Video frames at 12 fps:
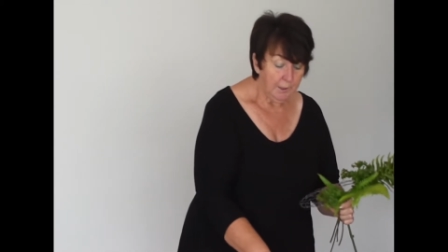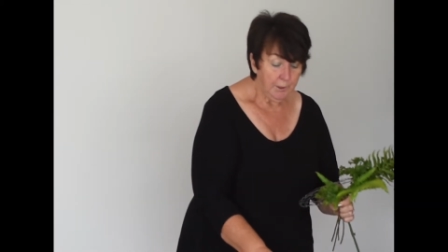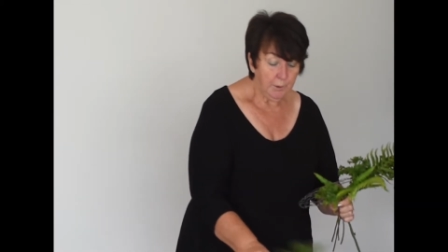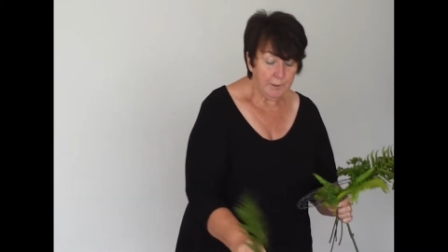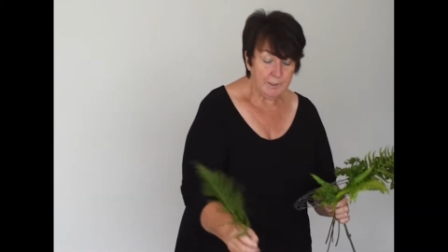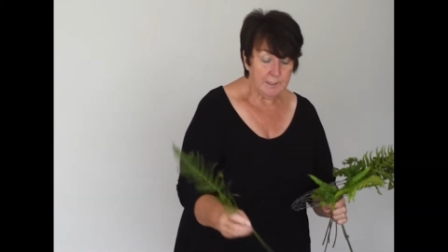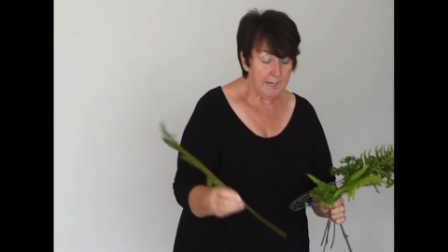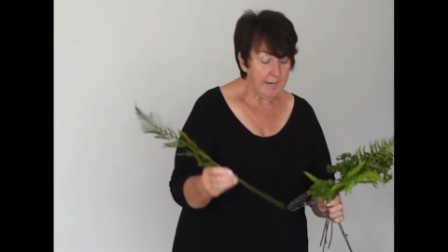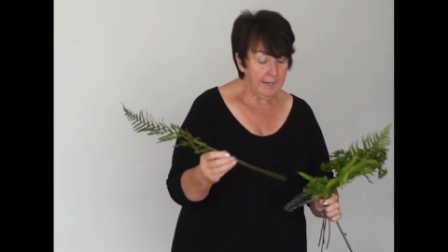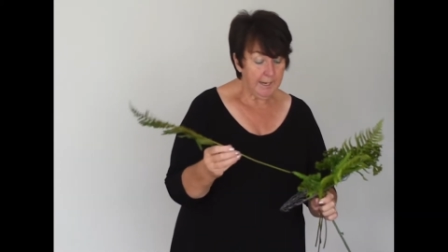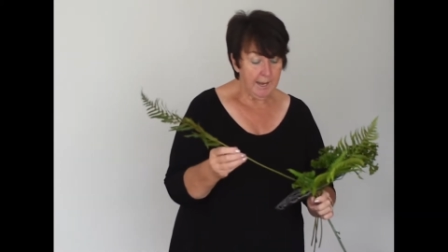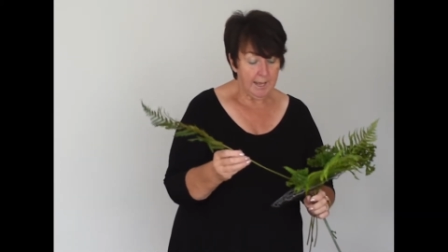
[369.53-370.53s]
you can
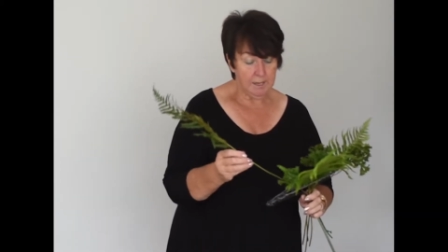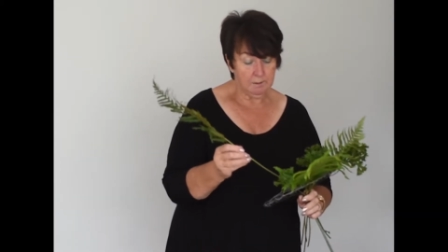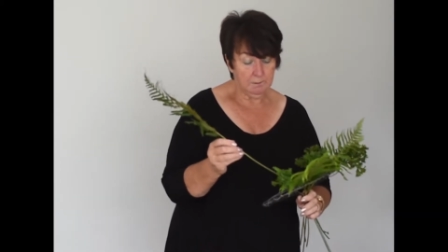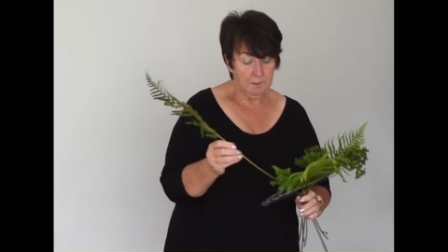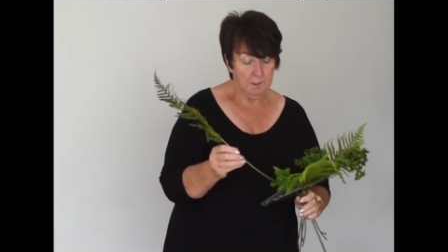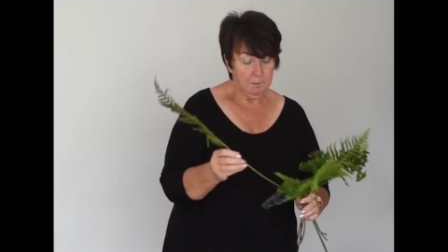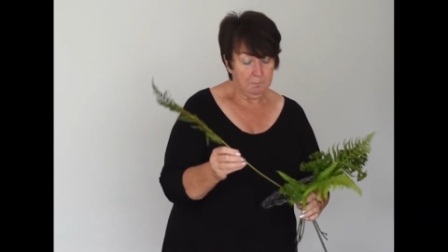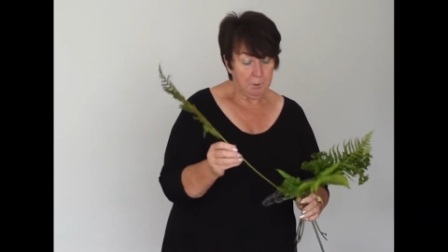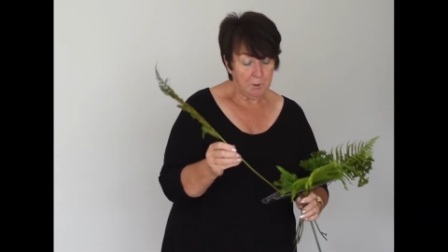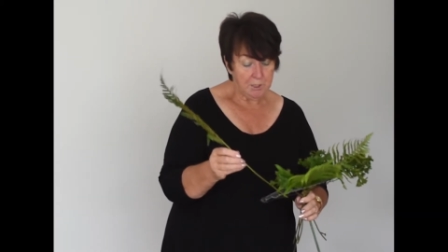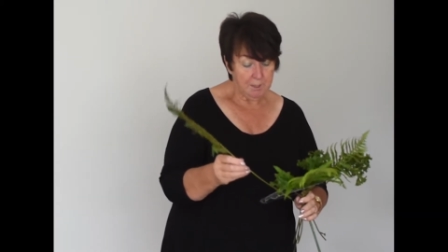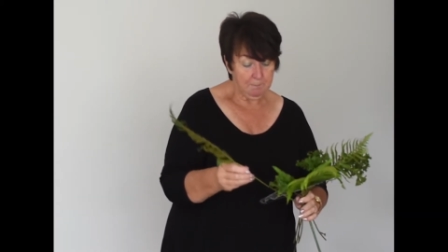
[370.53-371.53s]
take it out,
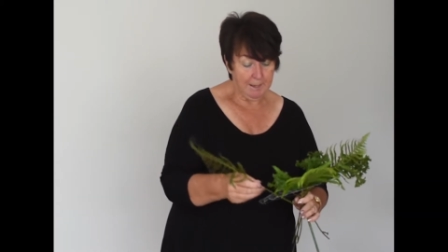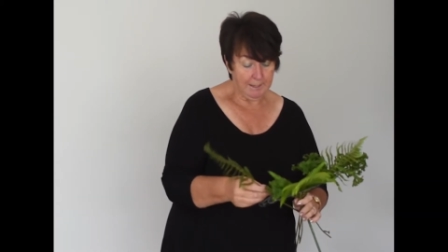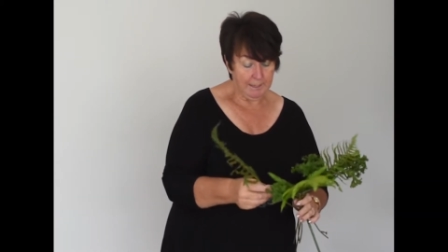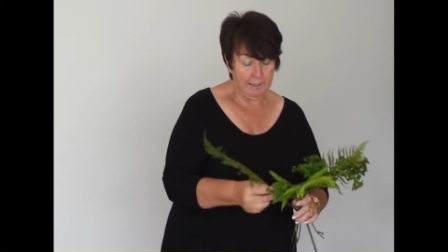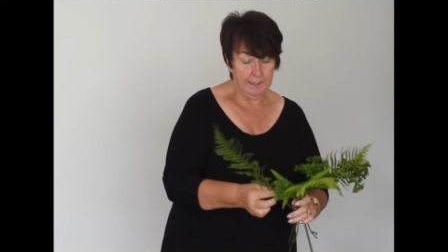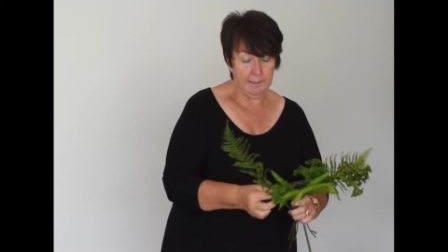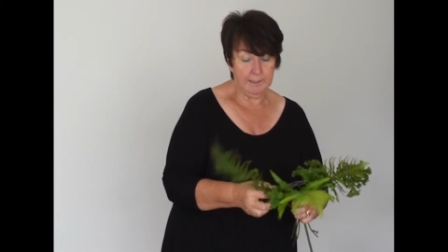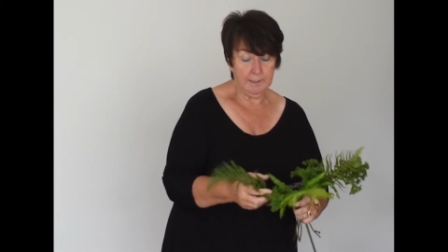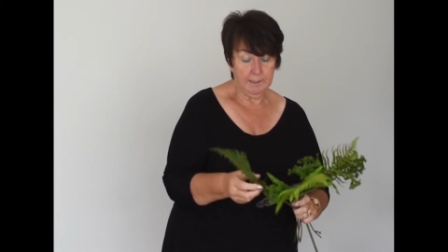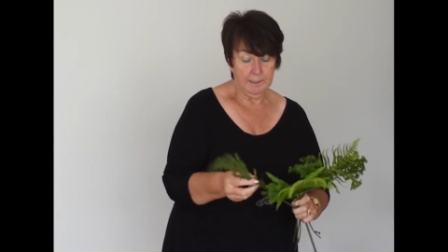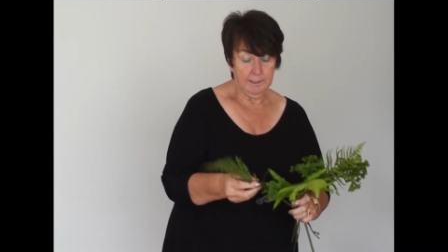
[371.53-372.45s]
put it back in,